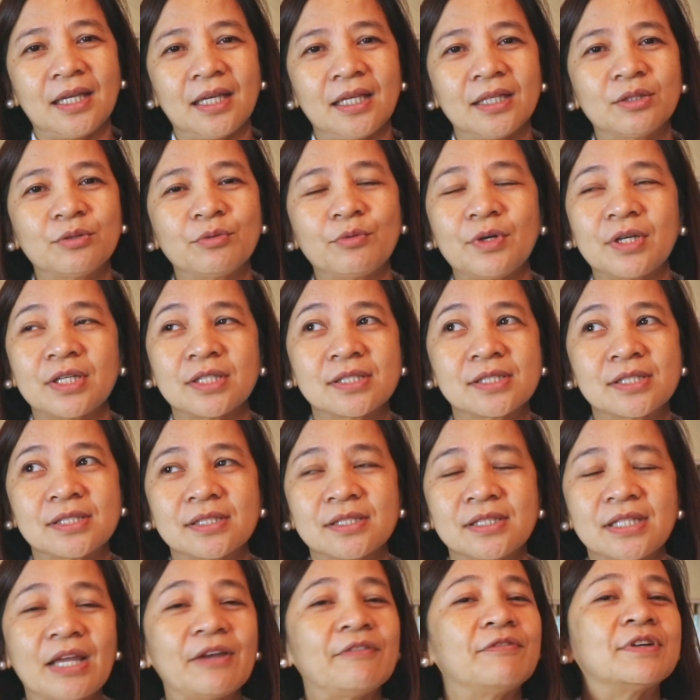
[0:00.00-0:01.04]
It was
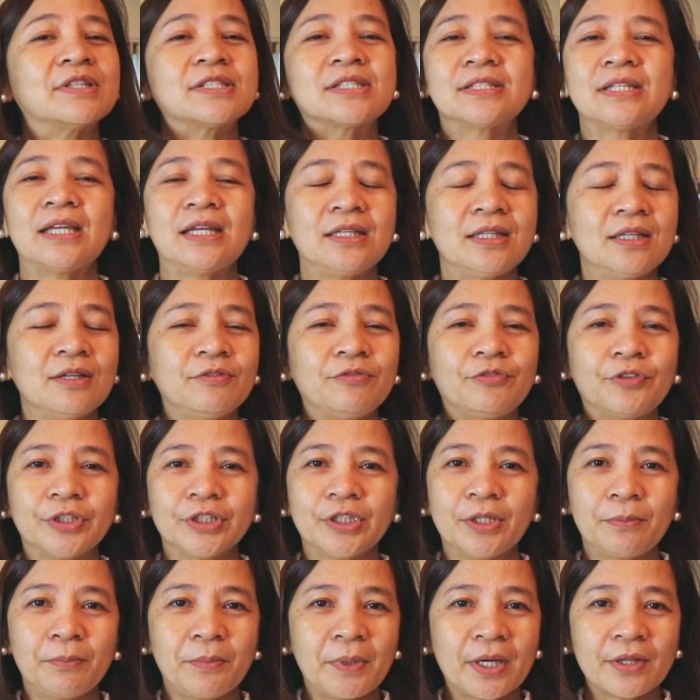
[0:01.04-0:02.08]
devastating for
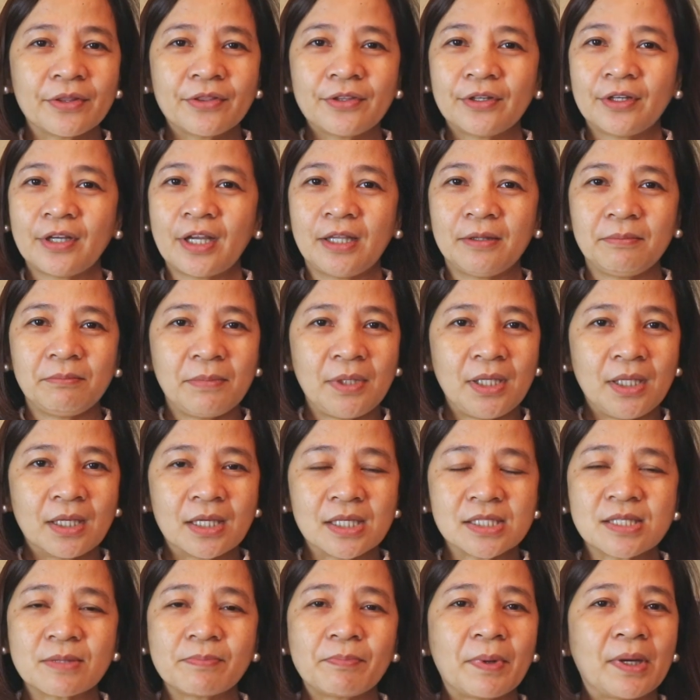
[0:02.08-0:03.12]
the mother and me
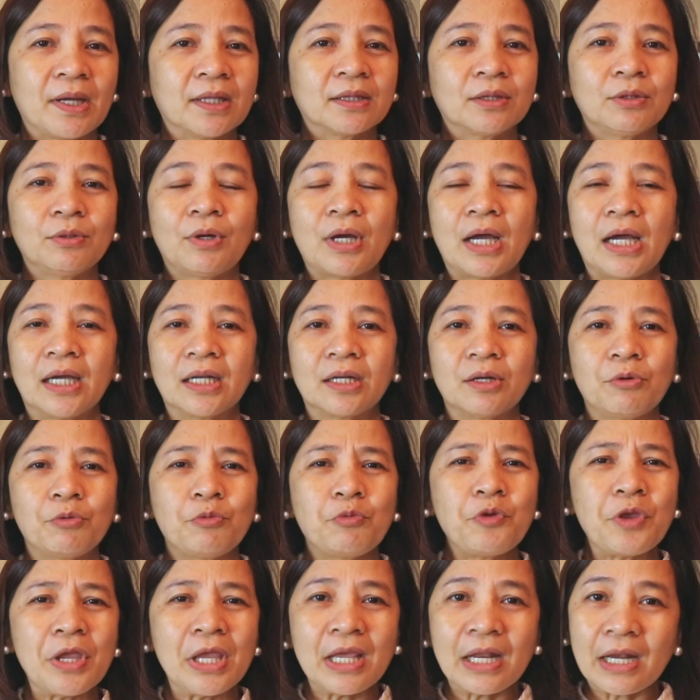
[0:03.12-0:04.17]
kasi pang-3 araw,
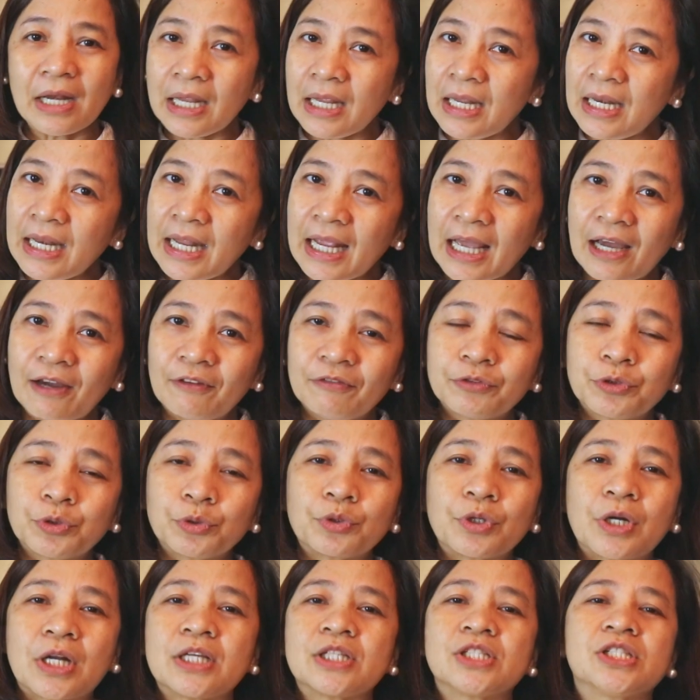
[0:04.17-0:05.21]
we really have
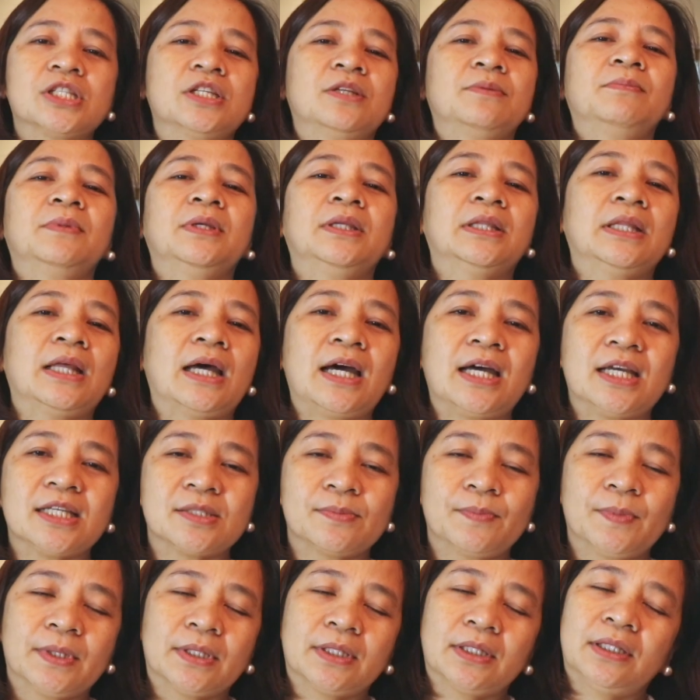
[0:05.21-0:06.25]
to rush him in the
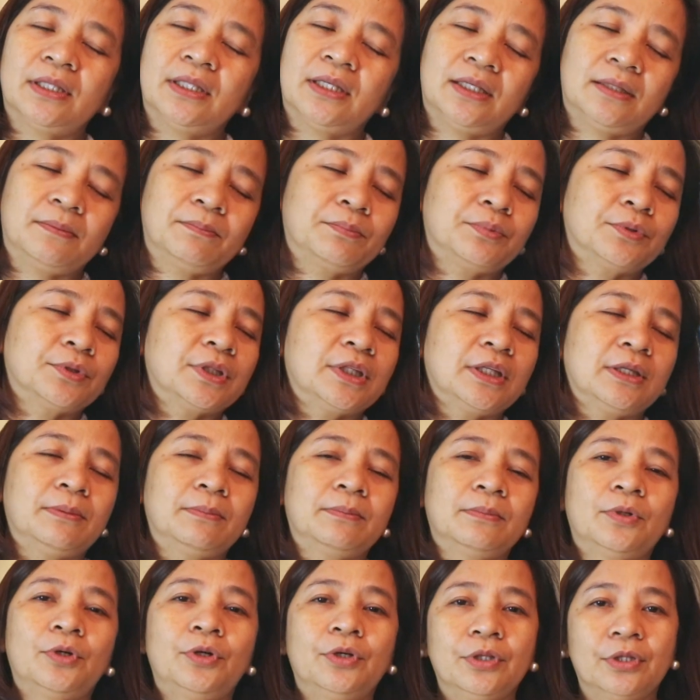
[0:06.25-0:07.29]
hospital and put
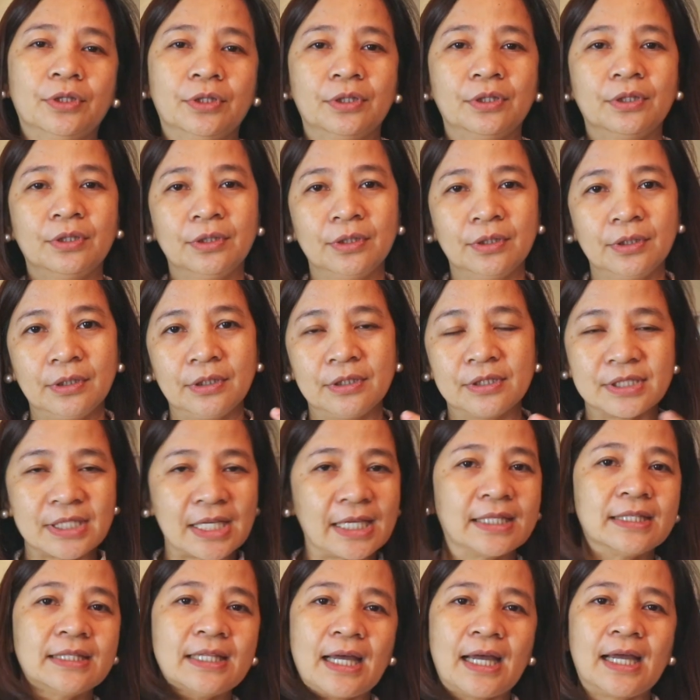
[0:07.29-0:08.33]
him on
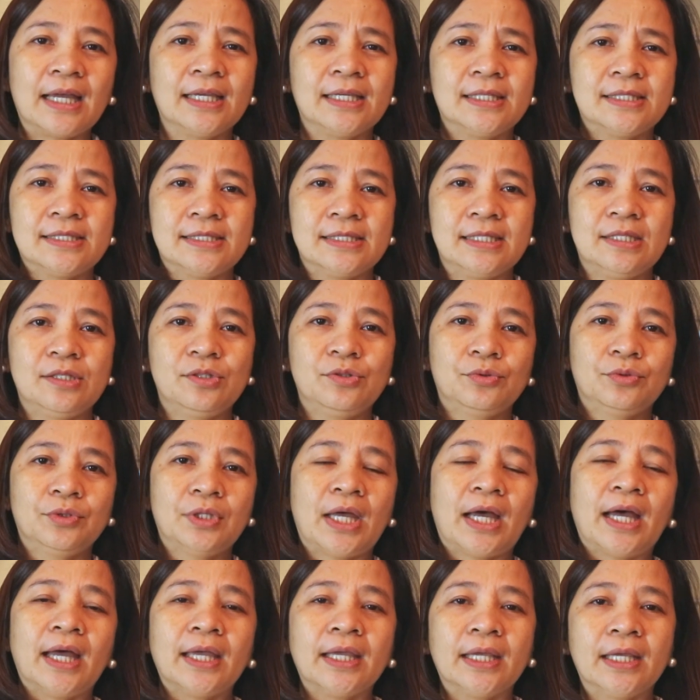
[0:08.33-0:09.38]
side ICU
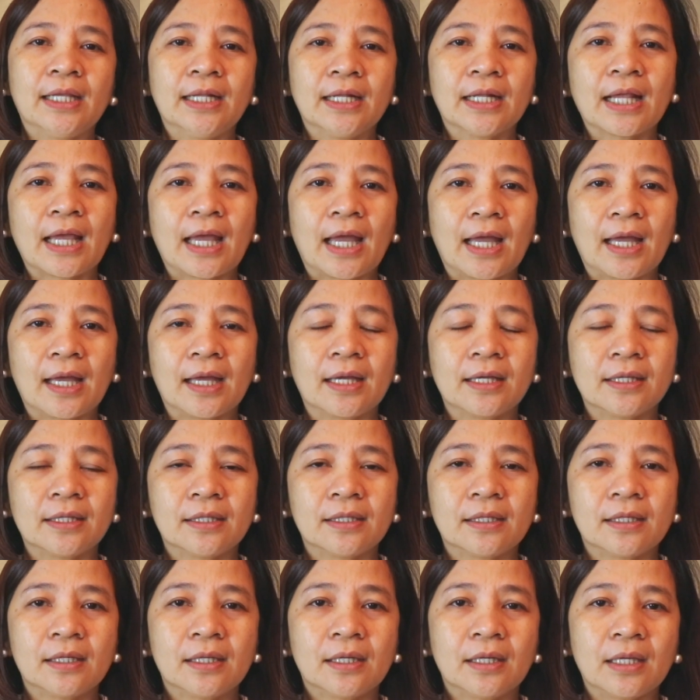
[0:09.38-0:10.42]
dahil nga
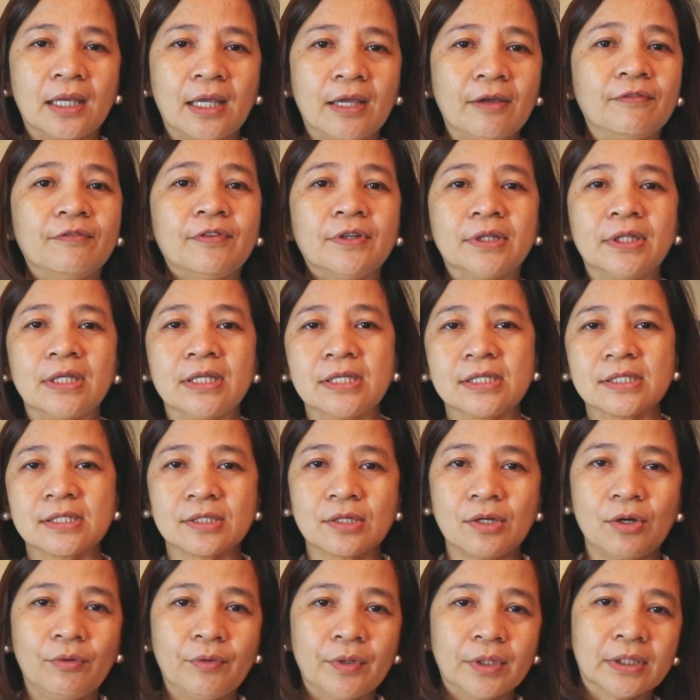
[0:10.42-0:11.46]
everything is
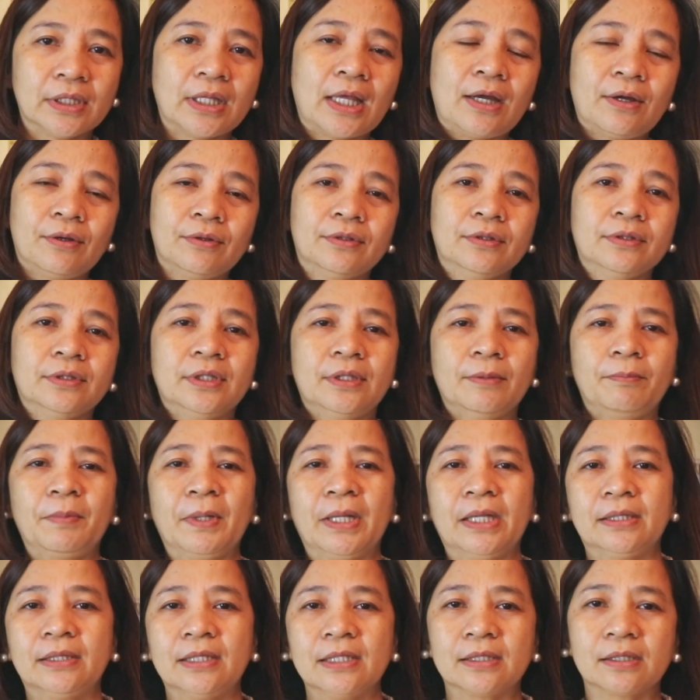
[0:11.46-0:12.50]
going down. The
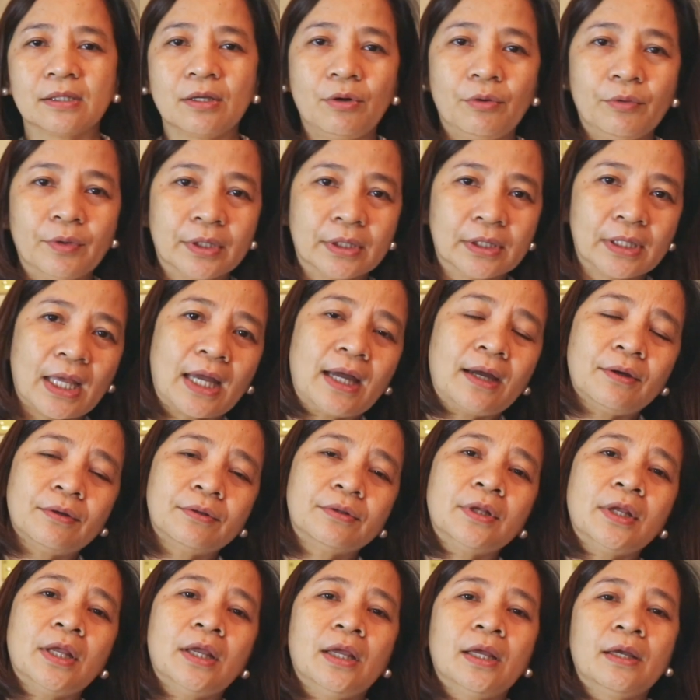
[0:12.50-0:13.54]
platelet going
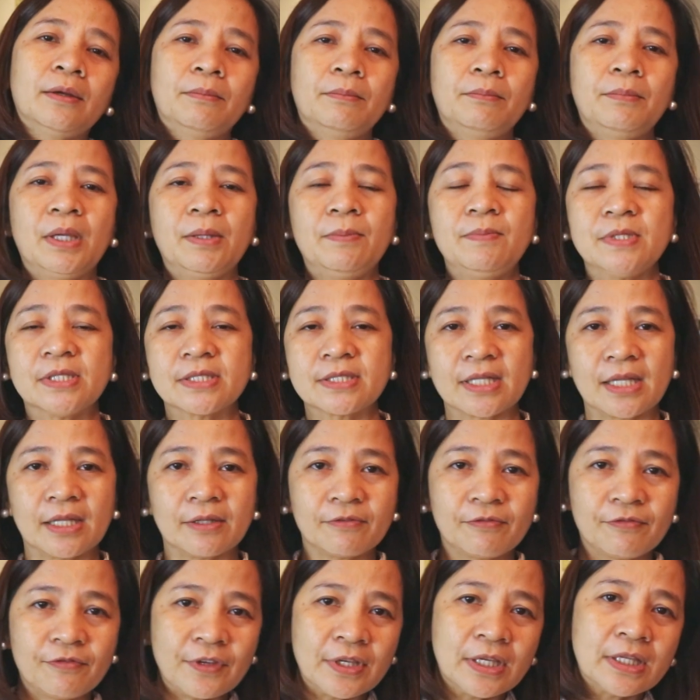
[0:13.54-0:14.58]
down, baby's not
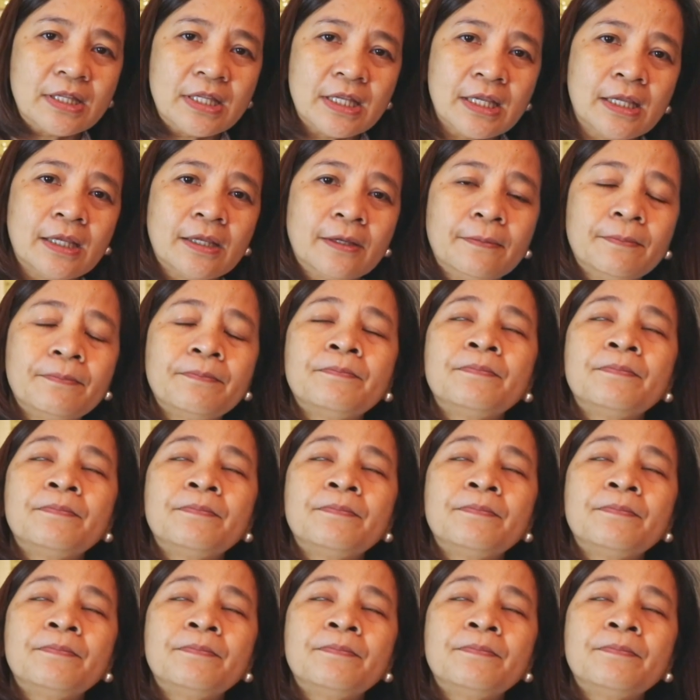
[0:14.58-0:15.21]
feeding.